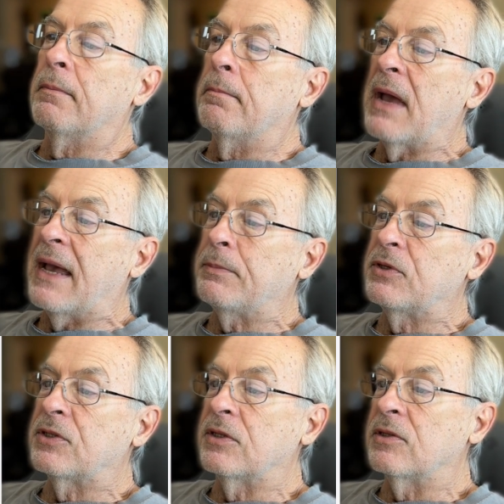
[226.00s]

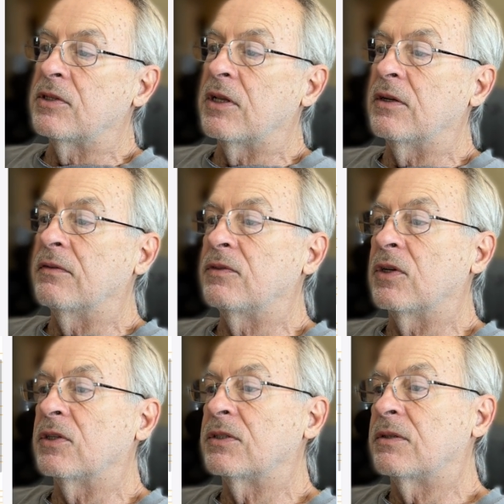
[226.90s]
maps instead of
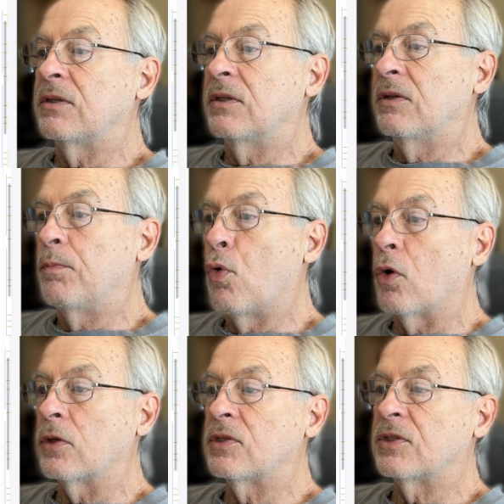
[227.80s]
just
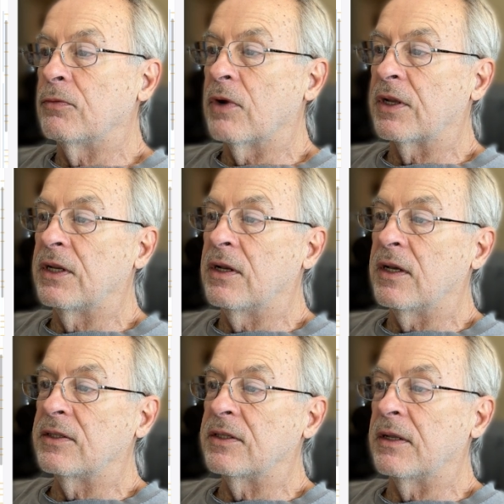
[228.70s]
ports, and
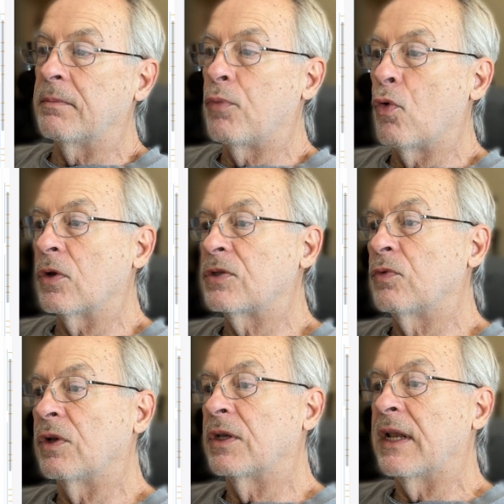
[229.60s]
recognizing ports.
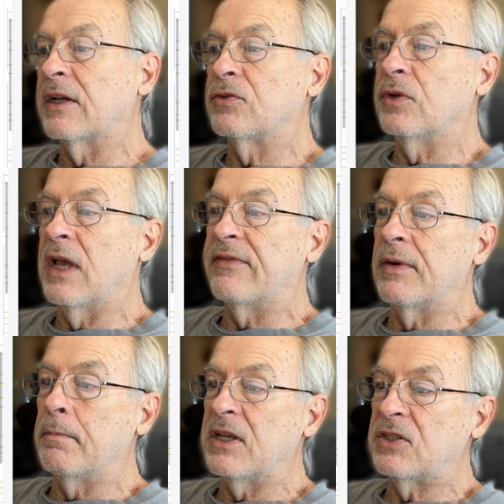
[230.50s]
We can actually have a
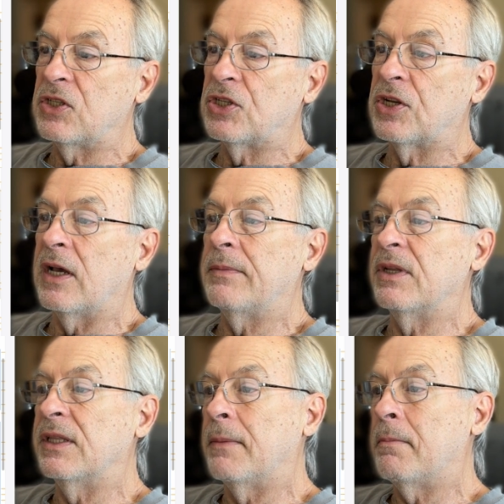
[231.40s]
message type
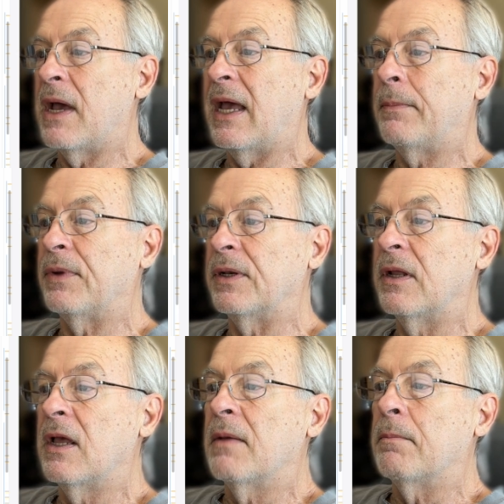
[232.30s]
in the map and
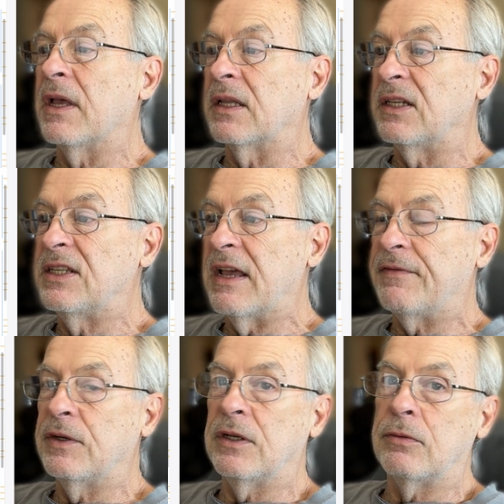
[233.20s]
make a
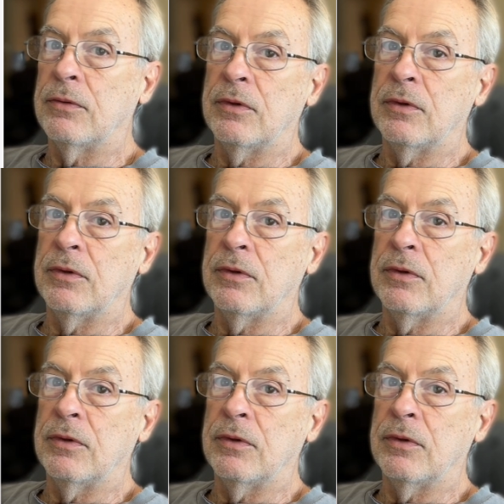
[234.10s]
definite